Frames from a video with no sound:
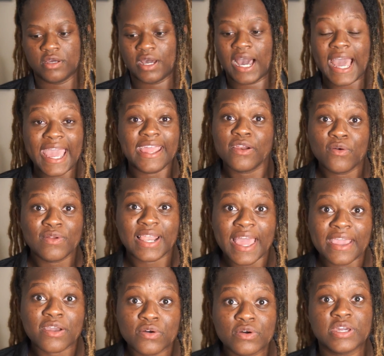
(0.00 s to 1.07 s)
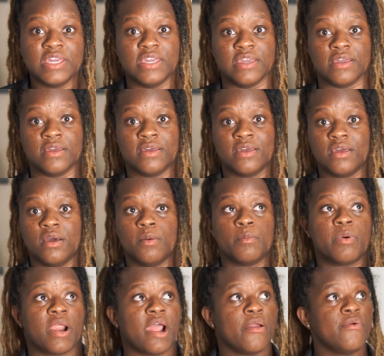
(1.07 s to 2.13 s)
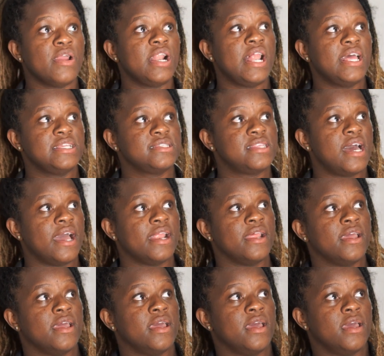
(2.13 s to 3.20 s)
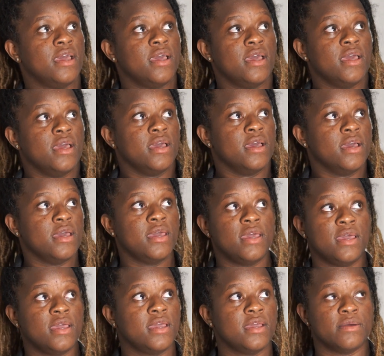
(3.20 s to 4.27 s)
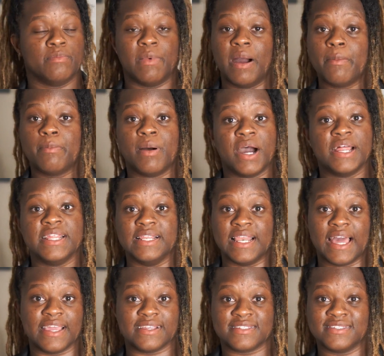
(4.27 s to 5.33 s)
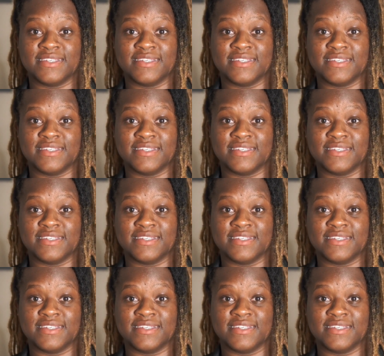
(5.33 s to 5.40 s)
I don't like cooking, but I realized that my body likes